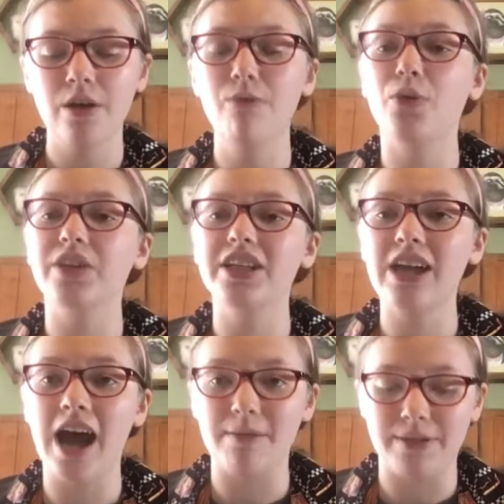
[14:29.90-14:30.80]
For the
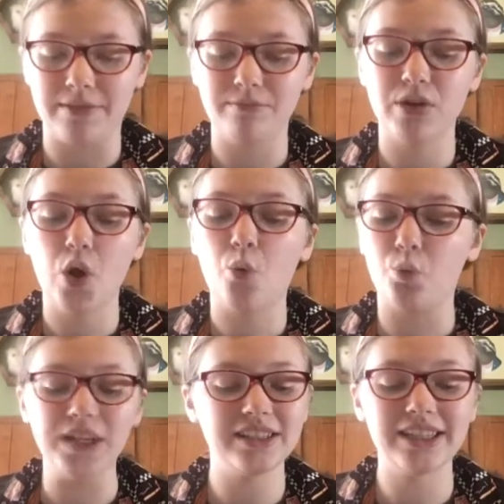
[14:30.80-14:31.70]
topping,
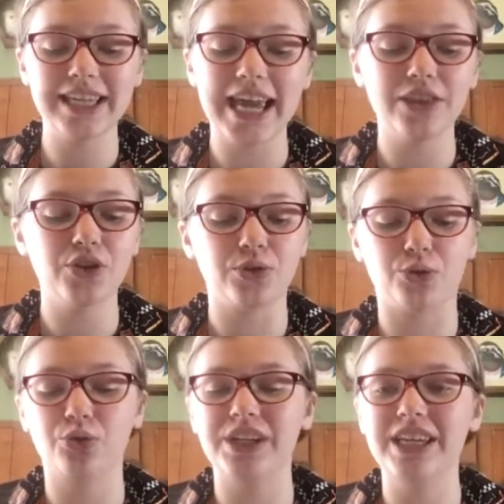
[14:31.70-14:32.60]
whisk together the
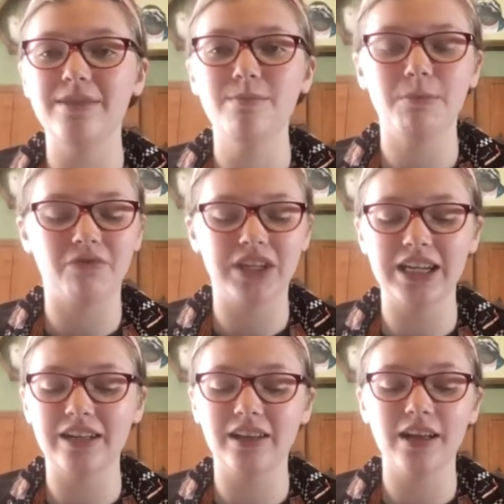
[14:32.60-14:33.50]
cream,
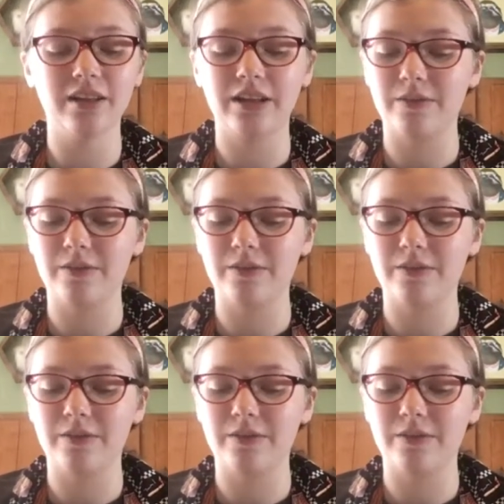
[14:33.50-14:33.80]
vanilla,